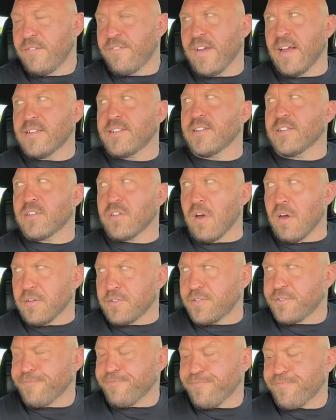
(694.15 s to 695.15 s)
Fancy
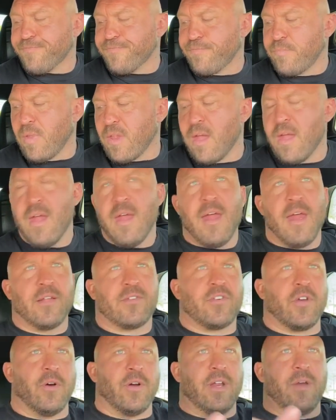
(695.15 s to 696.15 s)
sauce.
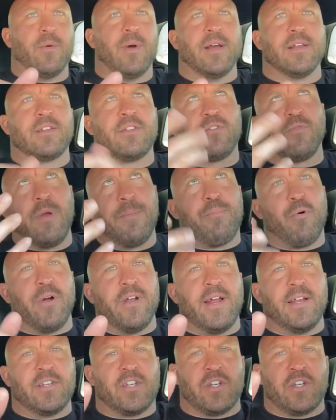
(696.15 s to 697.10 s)
And so anyways, 3.8